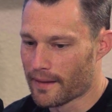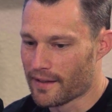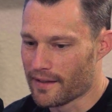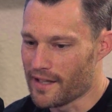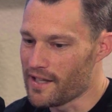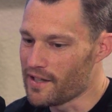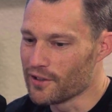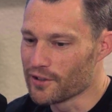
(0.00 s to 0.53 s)

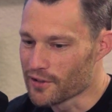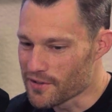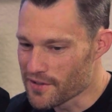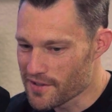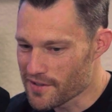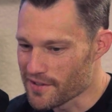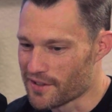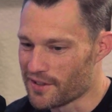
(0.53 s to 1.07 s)

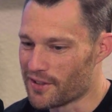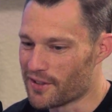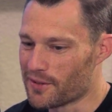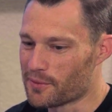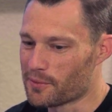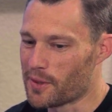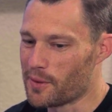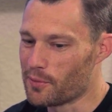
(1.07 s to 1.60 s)
healers,
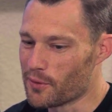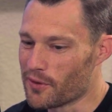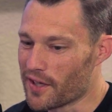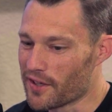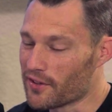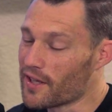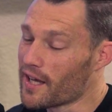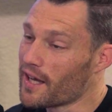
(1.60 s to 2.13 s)
people
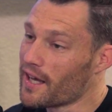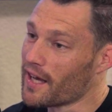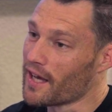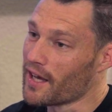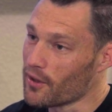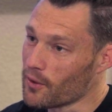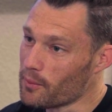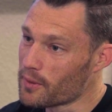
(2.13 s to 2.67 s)
that'll
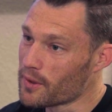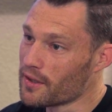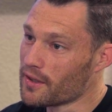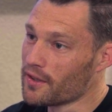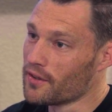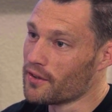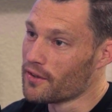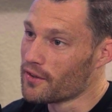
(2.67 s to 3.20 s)
help
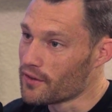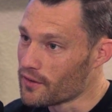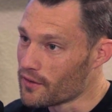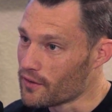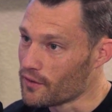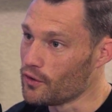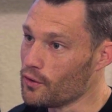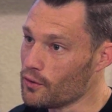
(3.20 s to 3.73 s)

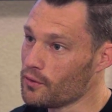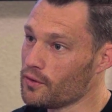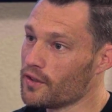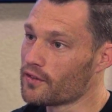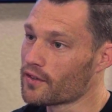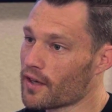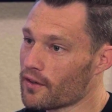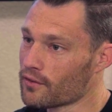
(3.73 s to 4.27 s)
you
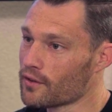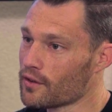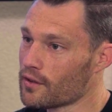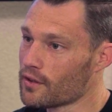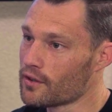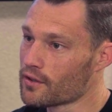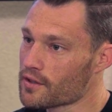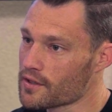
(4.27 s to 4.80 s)
discover
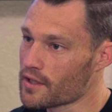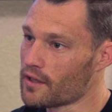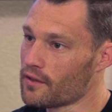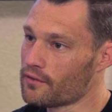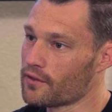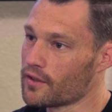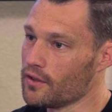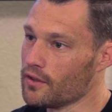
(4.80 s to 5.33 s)

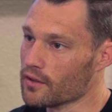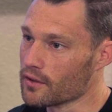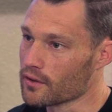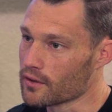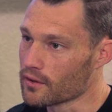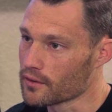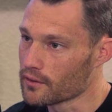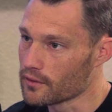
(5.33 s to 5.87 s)
yourself and
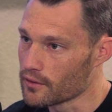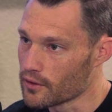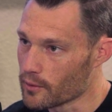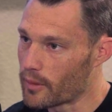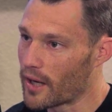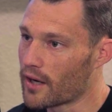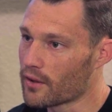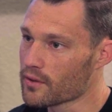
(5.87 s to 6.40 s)
your
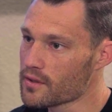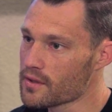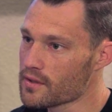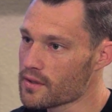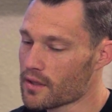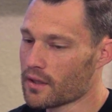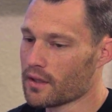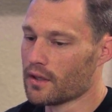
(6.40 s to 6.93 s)

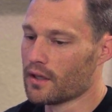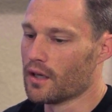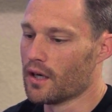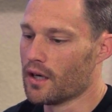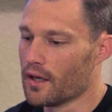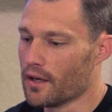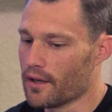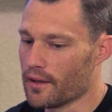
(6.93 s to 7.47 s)
powers,
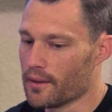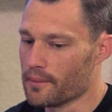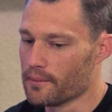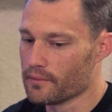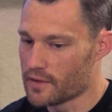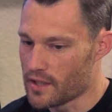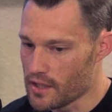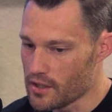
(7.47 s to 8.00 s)

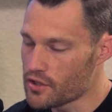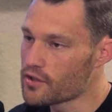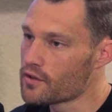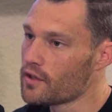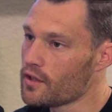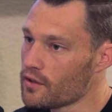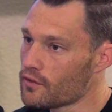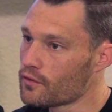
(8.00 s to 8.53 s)
teach
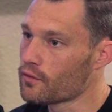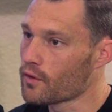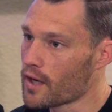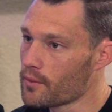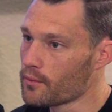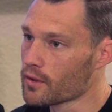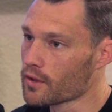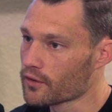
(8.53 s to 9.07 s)
these
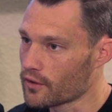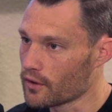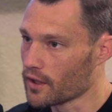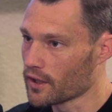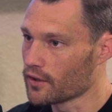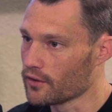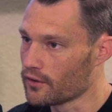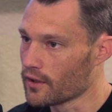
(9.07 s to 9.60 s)
frameworks. So
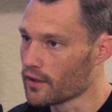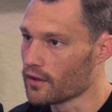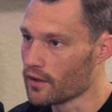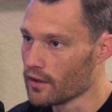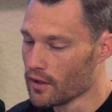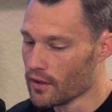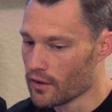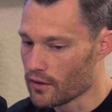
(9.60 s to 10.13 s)
like you said,
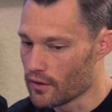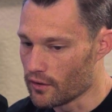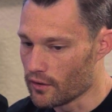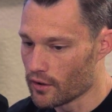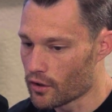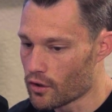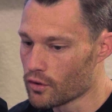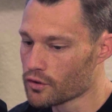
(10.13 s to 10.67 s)

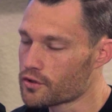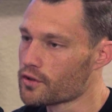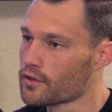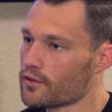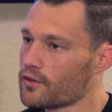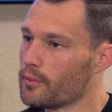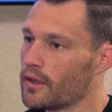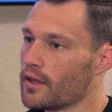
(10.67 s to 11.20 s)
the culture
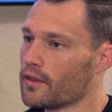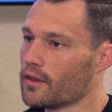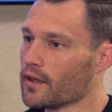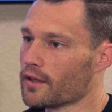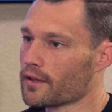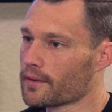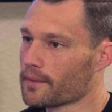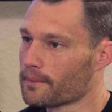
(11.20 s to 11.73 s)
is a big
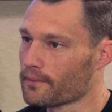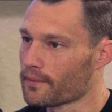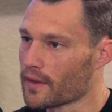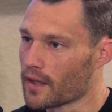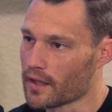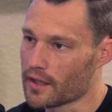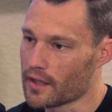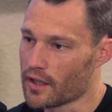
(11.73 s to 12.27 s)
thing.
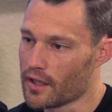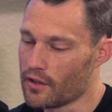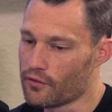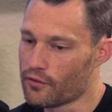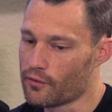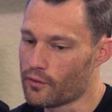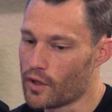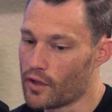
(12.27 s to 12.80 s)
Like
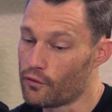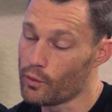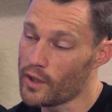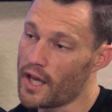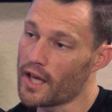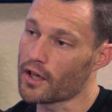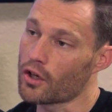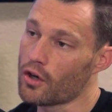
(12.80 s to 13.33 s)
if
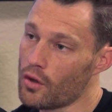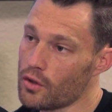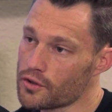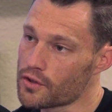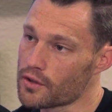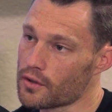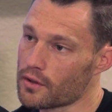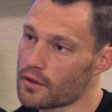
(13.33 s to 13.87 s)
we had a
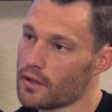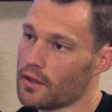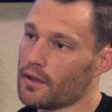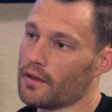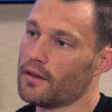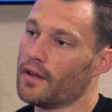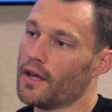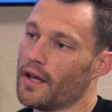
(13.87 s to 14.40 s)
culture
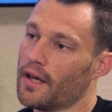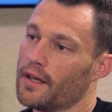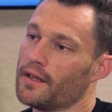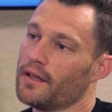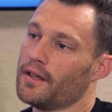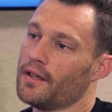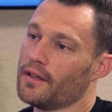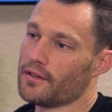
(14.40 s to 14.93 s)

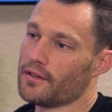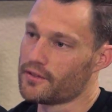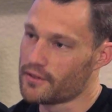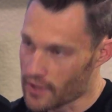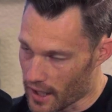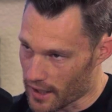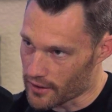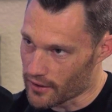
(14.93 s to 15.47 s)
that
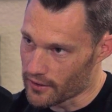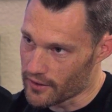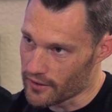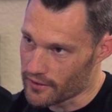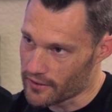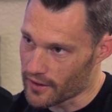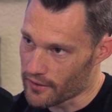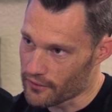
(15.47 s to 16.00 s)
taught all
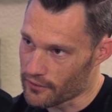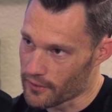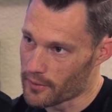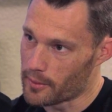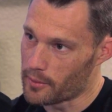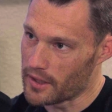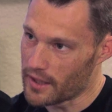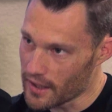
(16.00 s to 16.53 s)
these stuff from
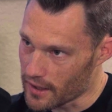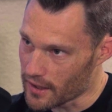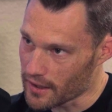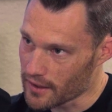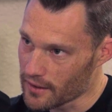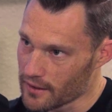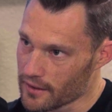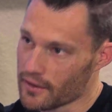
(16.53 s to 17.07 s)
the
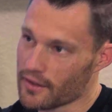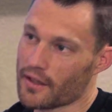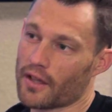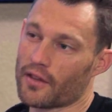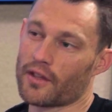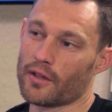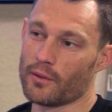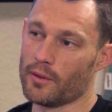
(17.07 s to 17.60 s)
beginning, I
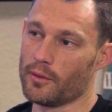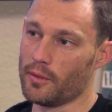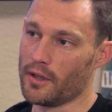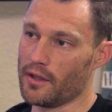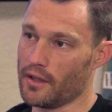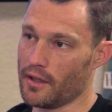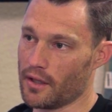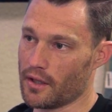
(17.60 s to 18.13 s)
think we'd
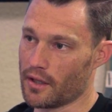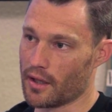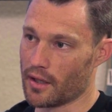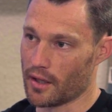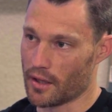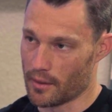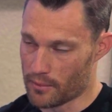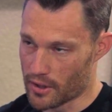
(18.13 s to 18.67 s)
be
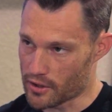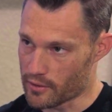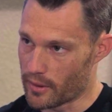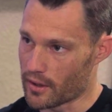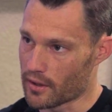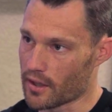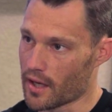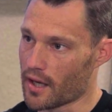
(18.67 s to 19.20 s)
much
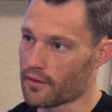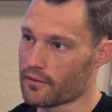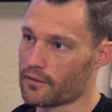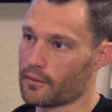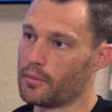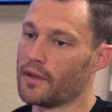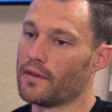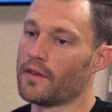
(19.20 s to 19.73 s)
better off.
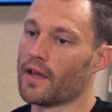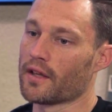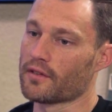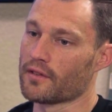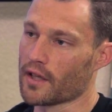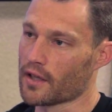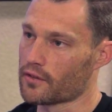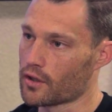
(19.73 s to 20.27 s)
But
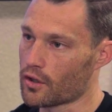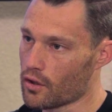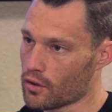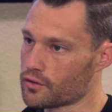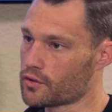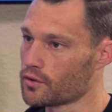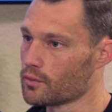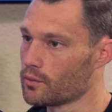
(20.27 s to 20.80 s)
that's not the
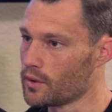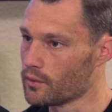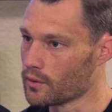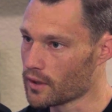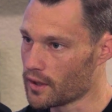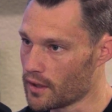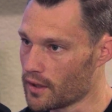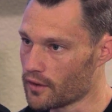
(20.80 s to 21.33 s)
culture we
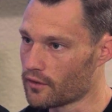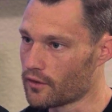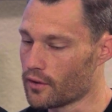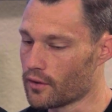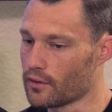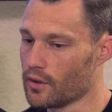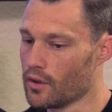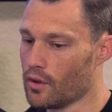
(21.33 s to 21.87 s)
were in.
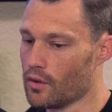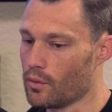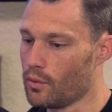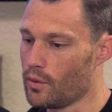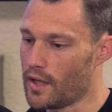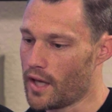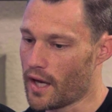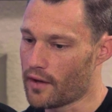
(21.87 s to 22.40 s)
So
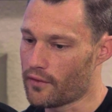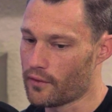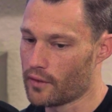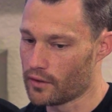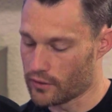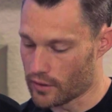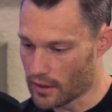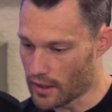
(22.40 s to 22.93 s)

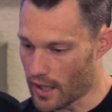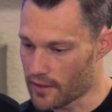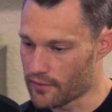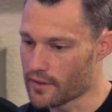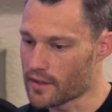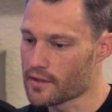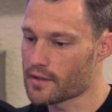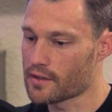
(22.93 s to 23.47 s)
a lot of
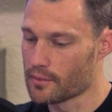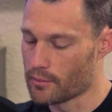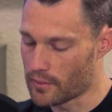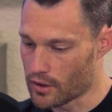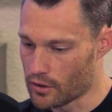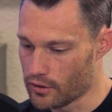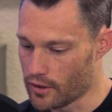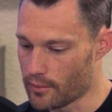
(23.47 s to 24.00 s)
us,
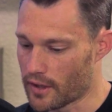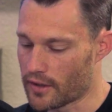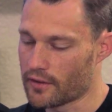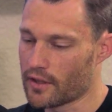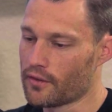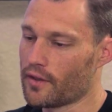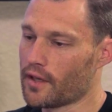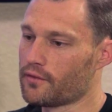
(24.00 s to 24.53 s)
including
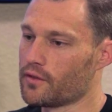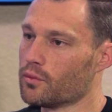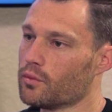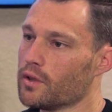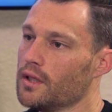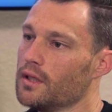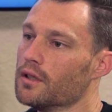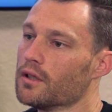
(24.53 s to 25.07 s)
myself, have to
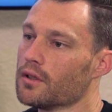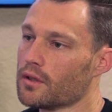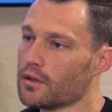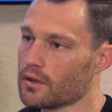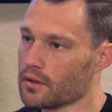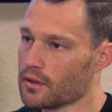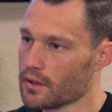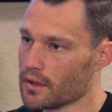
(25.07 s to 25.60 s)

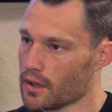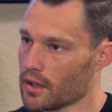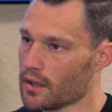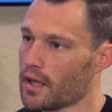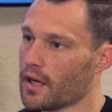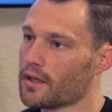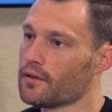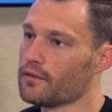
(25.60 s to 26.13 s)
relearn a
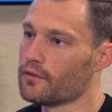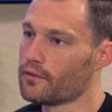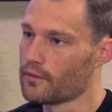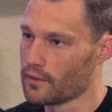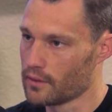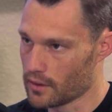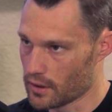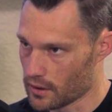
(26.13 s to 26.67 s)
lot of
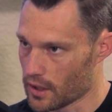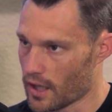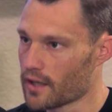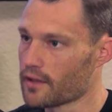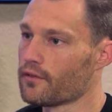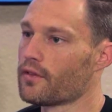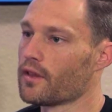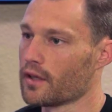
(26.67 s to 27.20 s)

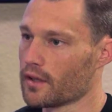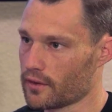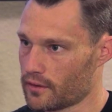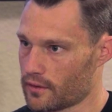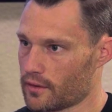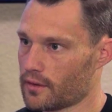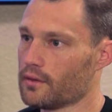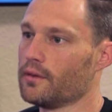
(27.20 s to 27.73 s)

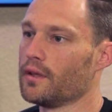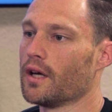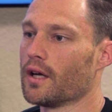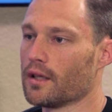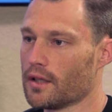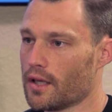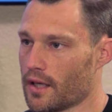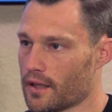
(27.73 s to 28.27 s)
things. We
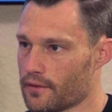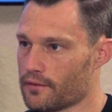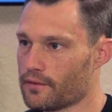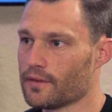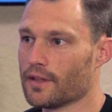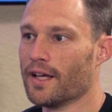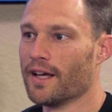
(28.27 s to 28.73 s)
got a lot of